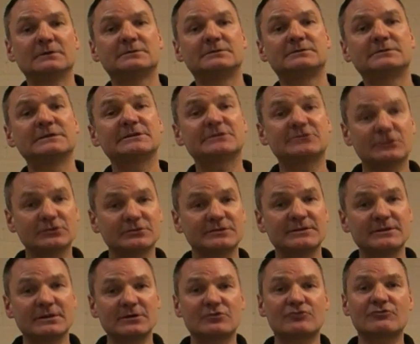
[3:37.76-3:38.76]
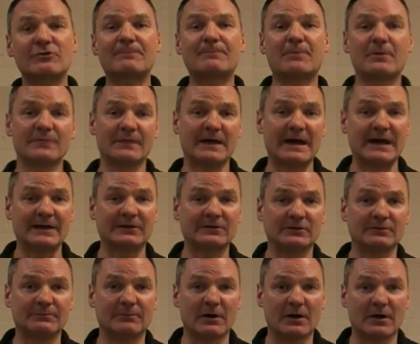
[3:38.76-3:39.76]
Discussing the grip on the
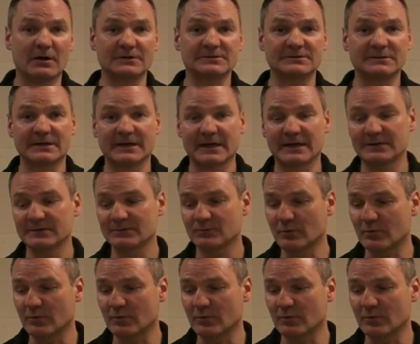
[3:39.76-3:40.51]
handlebars again,